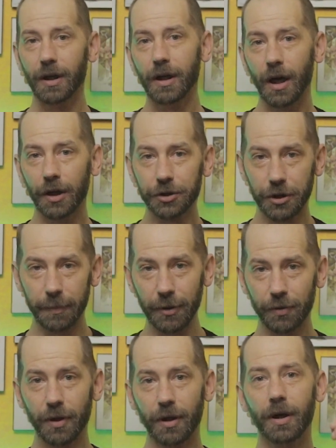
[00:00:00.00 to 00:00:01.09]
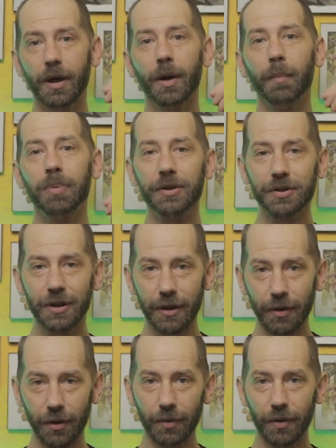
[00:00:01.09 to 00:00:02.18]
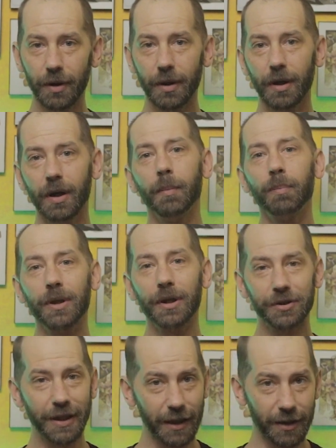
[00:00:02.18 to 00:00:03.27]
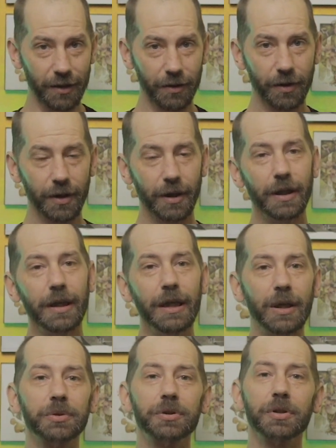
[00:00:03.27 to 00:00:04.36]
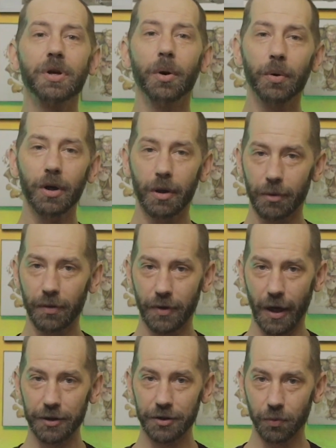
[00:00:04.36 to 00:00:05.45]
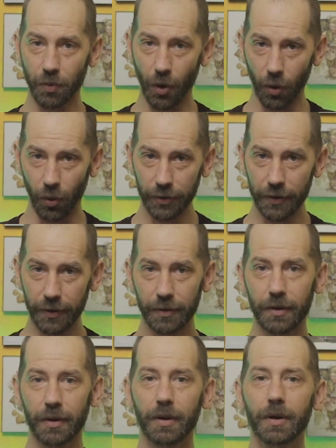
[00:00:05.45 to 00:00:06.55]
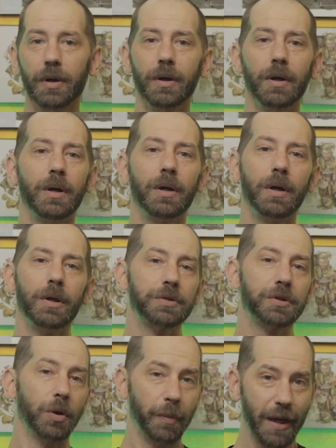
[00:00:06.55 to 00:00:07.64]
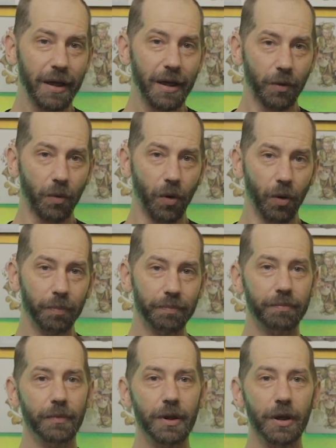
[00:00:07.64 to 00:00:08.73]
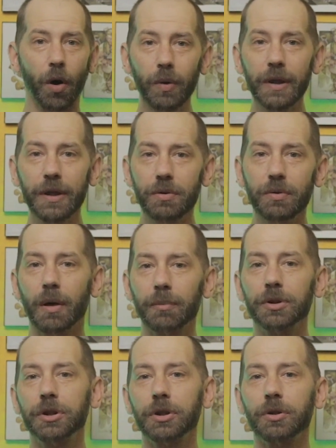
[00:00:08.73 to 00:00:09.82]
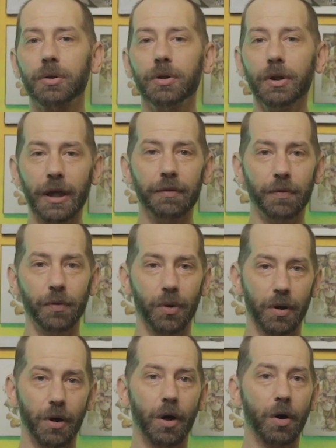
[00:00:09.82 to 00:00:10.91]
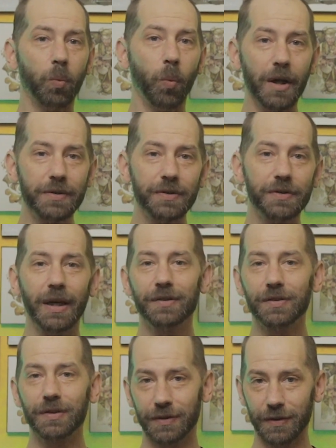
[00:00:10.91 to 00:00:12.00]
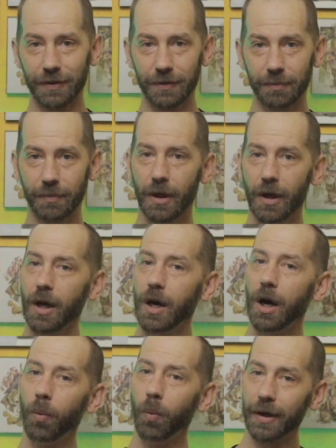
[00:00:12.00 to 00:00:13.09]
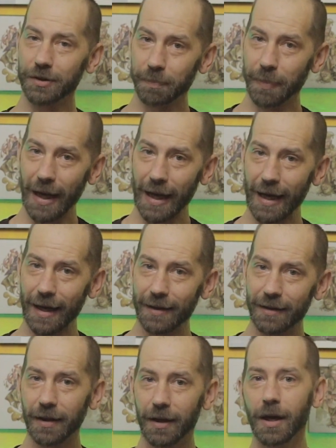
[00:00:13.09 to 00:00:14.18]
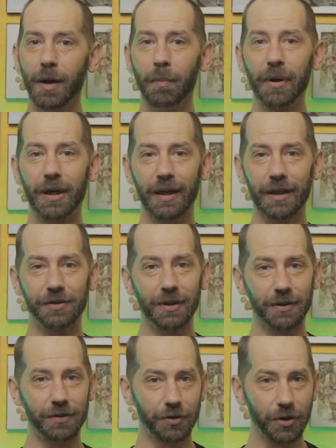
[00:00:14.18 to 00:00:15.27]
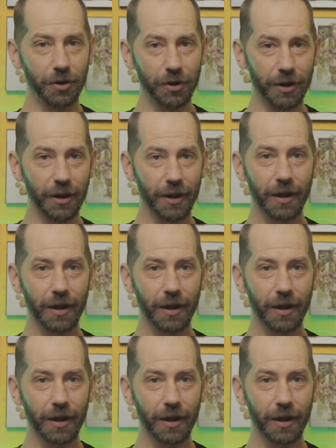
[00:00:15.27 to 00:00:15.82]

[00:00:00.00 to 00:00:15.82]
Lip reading: Attribute plus skill plus gear equals the total number of dice rolled. So when making a roll, the only 2 numbers you're looking for are 1s and 6s. A 1 is bad, but getting a 6 is good.